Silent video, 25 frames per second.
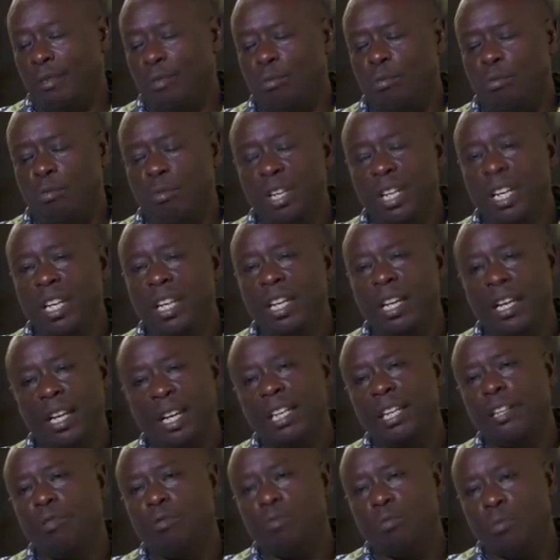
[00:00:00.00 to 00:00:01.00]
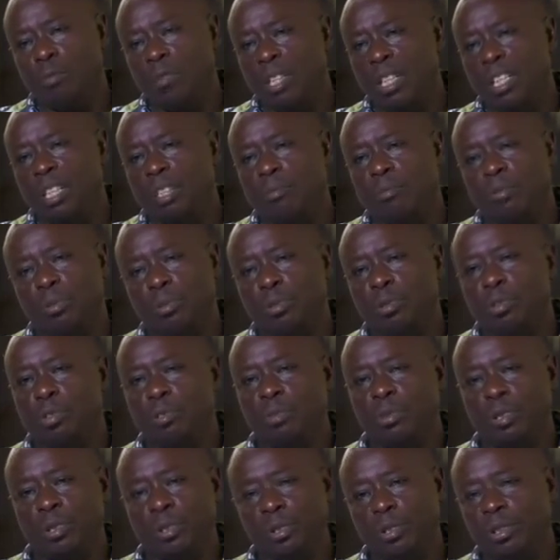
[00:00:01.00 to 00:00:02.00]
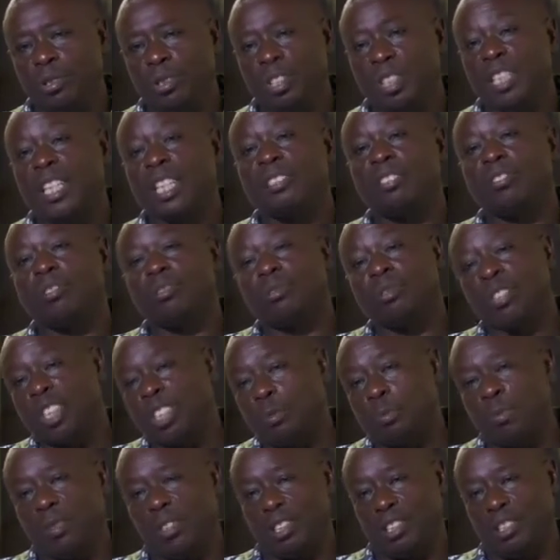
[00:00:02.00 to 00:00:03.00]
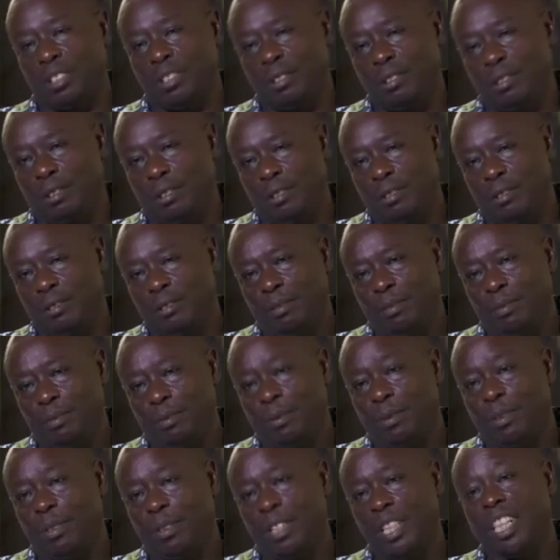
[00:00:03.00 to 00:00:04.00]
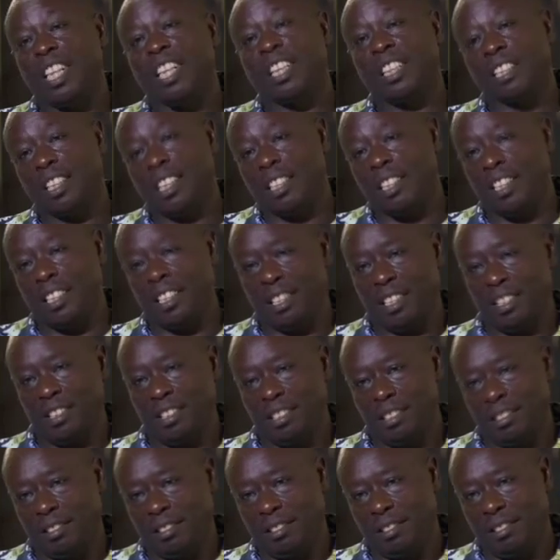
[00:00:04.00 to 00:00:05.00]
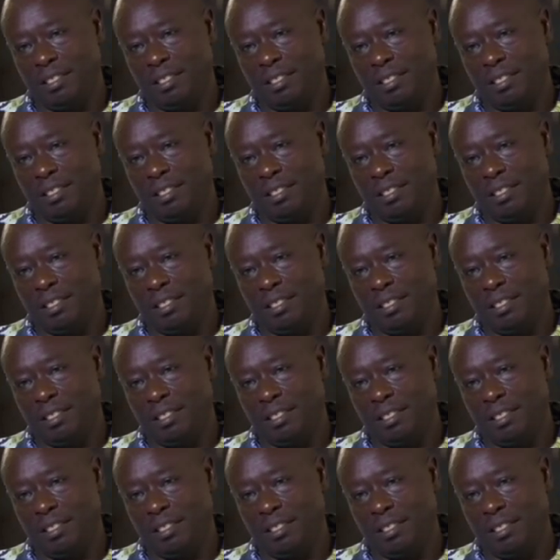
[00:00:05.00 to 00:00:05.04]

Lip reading: We like William Ruto because he has respect for elected leaders.